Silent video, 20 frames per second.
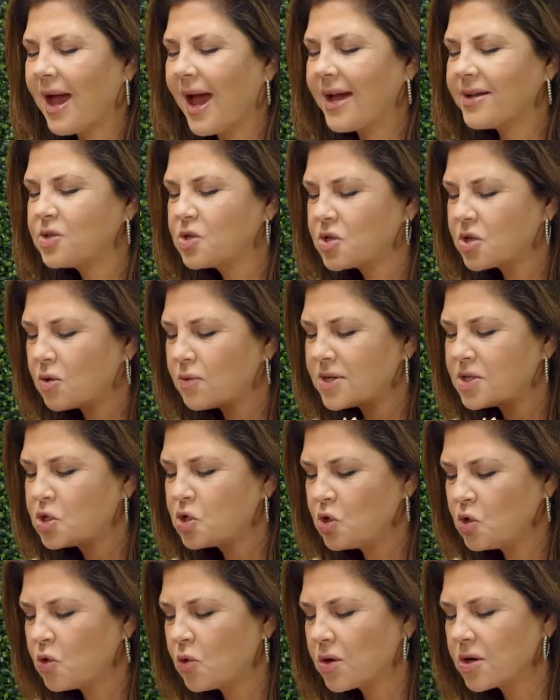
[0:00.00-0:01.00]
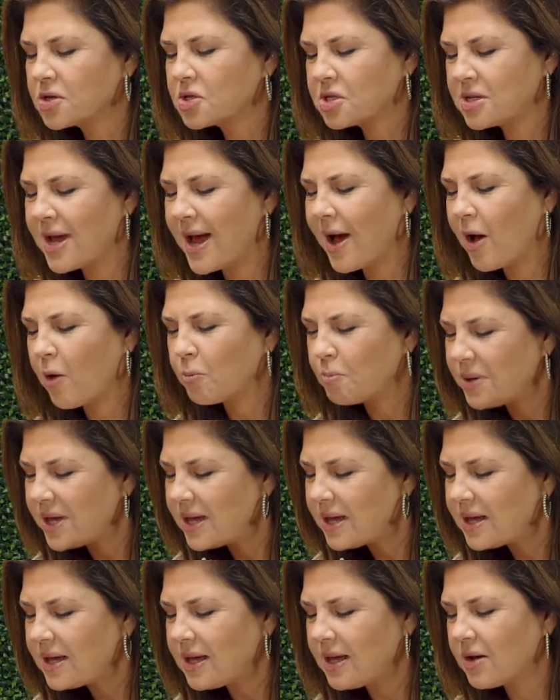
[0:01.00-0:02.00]
And so it's yours now. Be
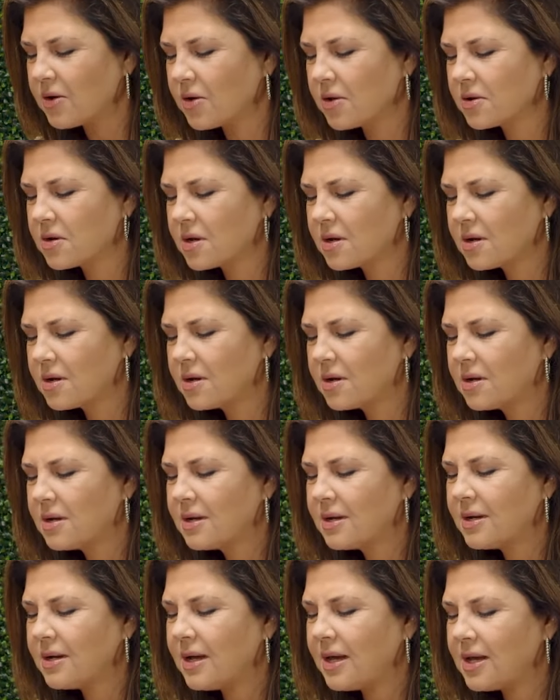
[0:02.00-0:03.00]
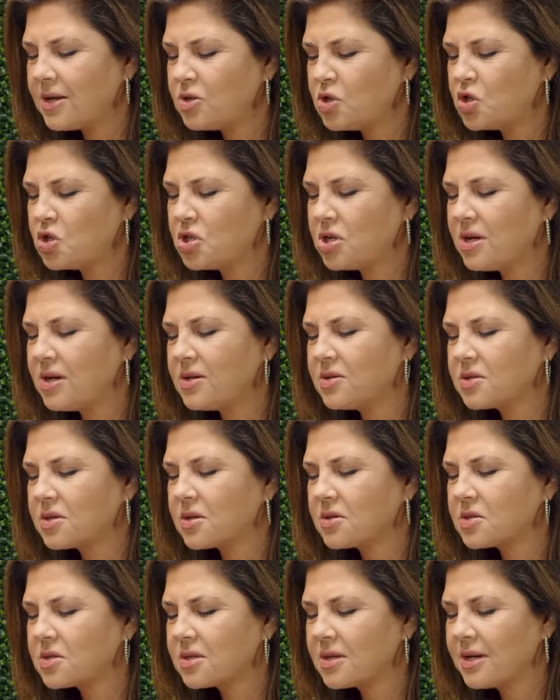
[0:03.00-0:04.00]
healed in
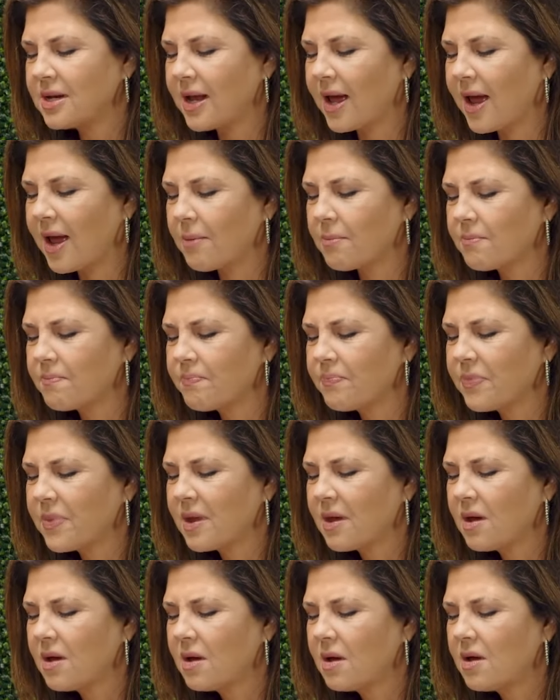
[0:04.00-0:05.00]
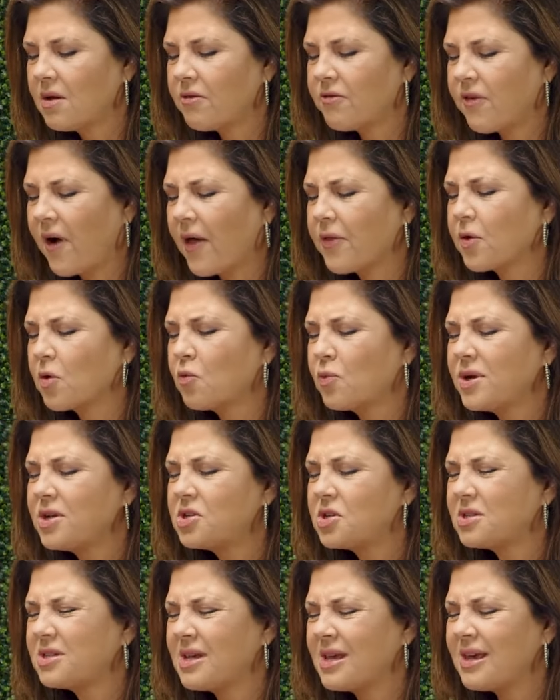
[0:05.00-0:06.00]
Jesus' name. Father, we
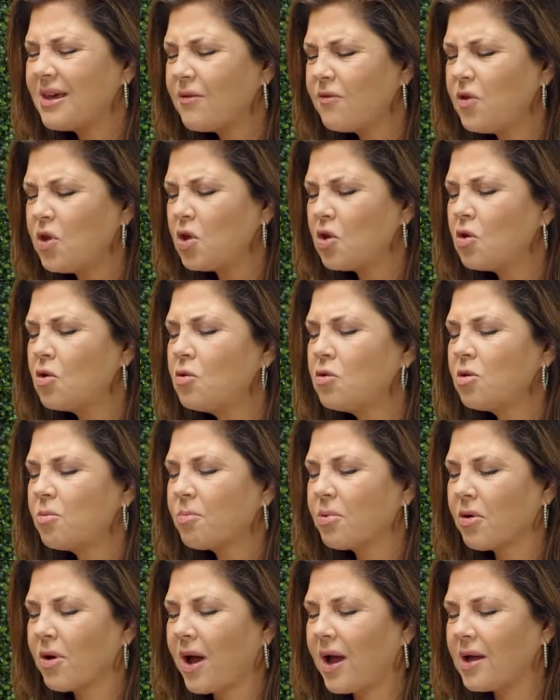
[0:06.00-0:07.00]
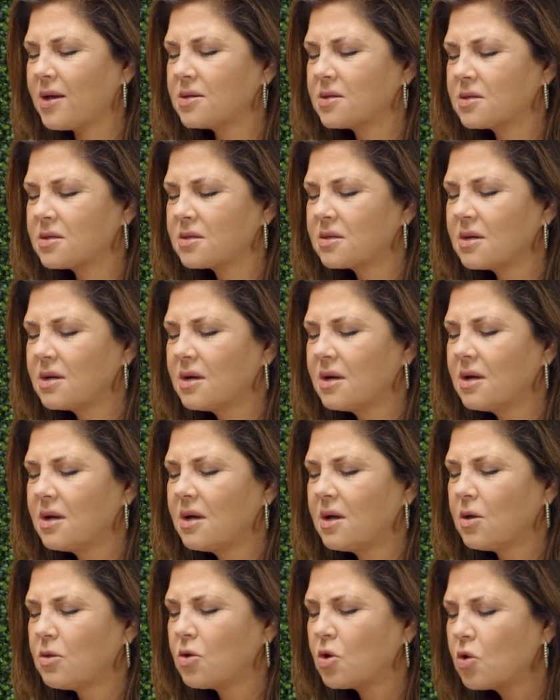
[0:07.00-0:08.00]
just give you the praise,
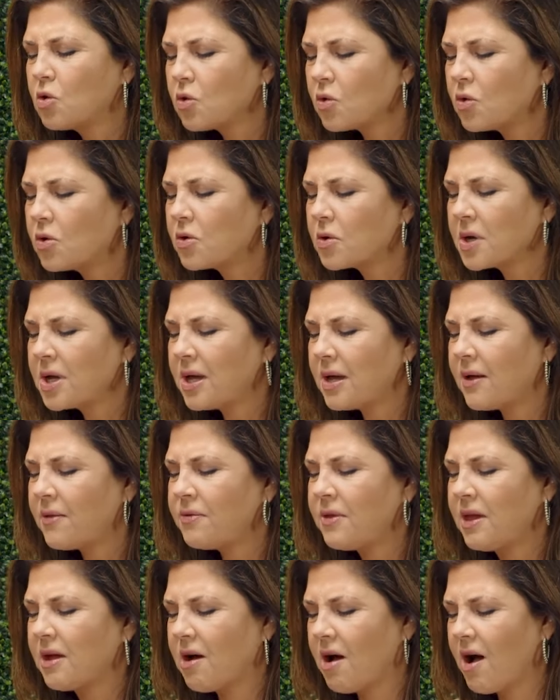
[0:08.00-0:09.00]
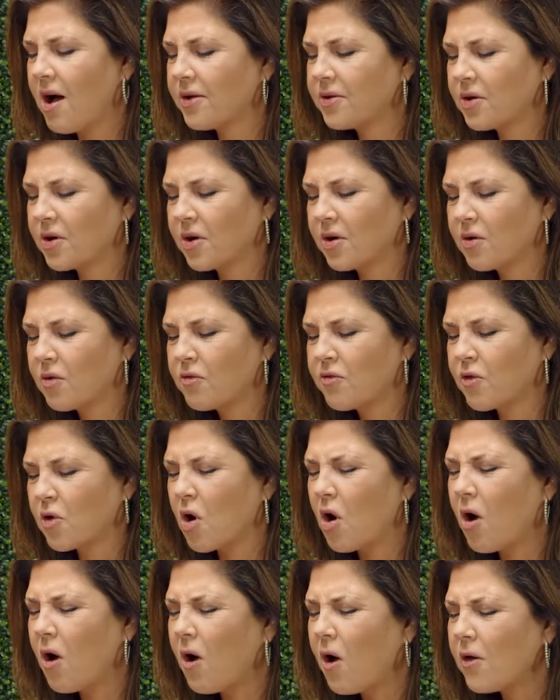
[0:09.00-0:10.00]
the glory, and the honor for
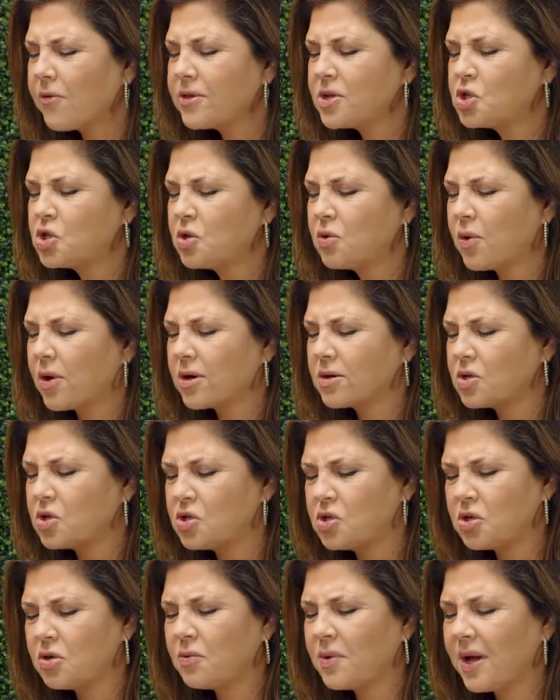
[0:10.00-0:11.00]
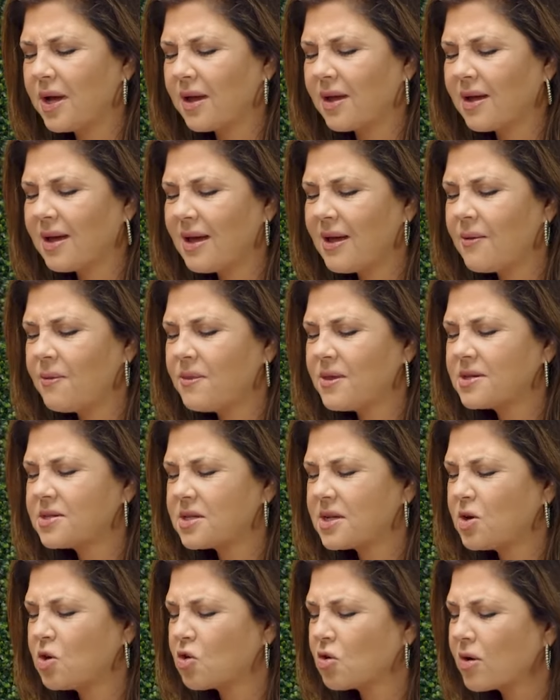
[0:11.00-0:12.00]
all that you are doing in
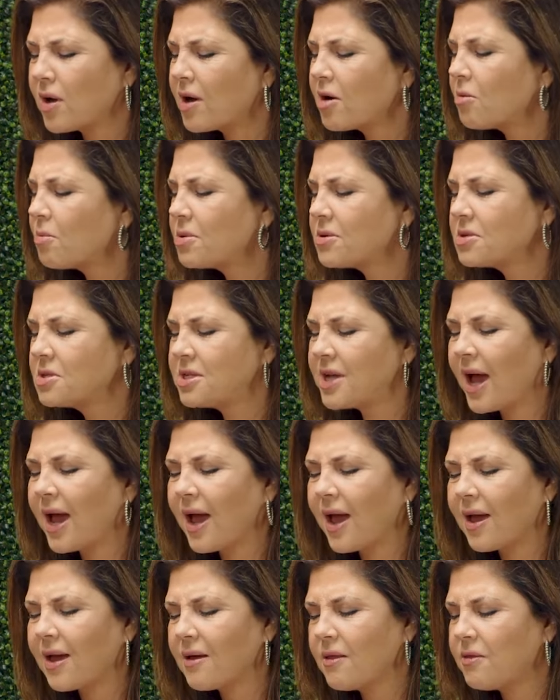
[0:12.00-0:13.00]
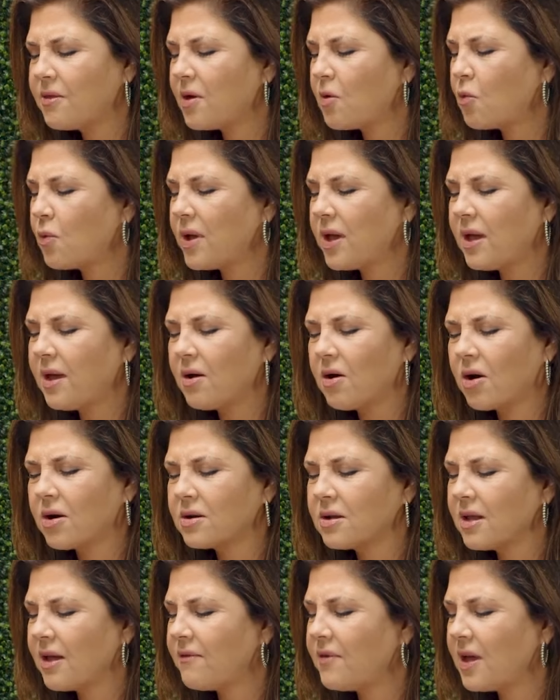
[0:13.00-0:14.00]
this incredible day that we are
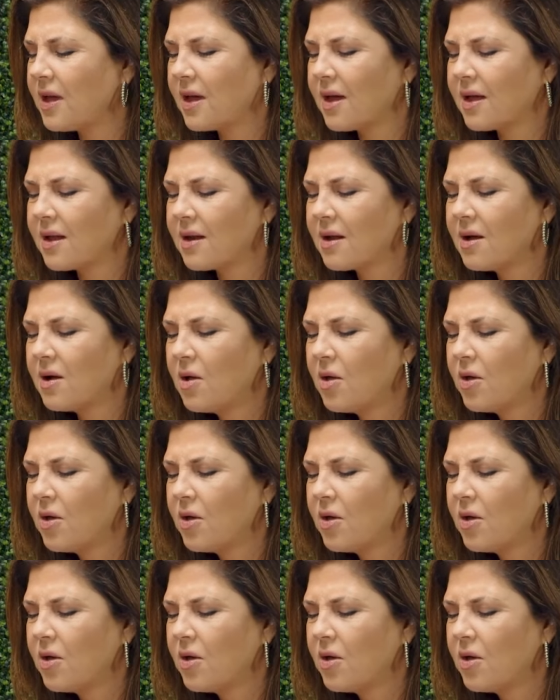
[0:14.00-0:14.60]
living in.